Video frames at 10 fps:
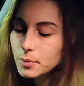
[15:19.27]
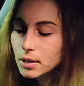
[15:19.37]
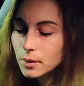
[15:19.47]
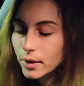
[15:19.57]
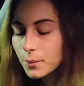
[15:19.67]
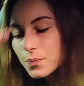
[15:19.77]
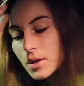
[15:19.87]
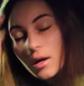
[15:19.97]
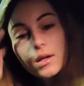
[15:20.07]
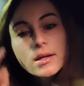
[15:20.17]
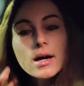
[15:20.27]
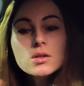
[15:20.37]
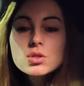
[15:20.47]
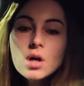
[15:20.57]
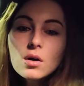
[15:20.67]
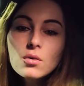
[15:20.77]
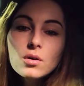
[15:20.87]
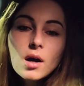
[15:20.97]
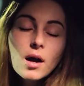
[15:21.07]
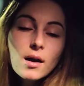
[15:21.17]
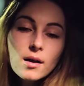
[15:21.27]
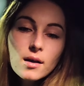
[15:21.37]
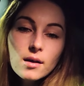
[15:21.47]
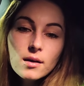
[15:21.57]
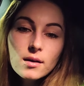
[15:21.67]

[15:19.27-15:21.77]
But anyway, yeah, so uh,